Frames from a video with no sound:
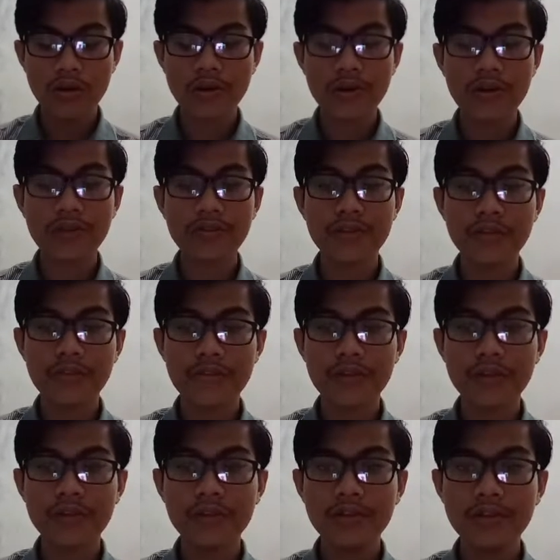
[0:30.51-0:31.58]
horror
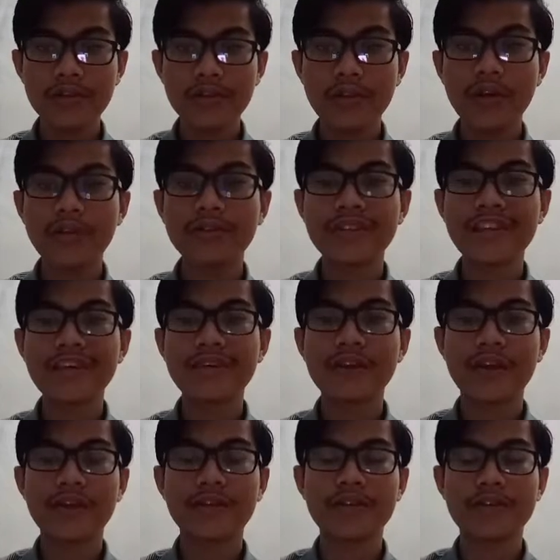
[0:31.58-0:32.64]
novel, gothic,
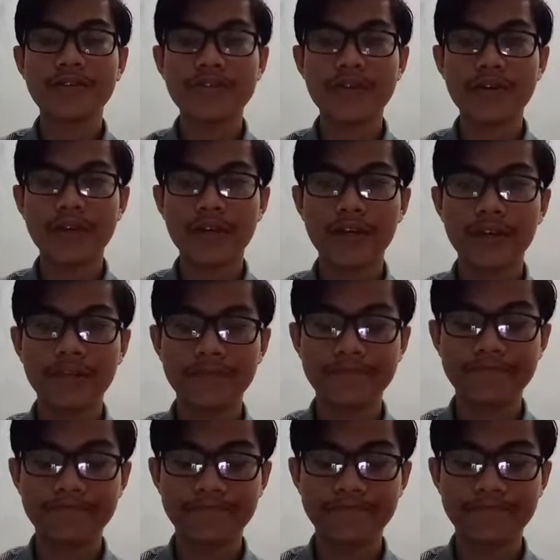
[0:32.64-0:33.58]
and historical.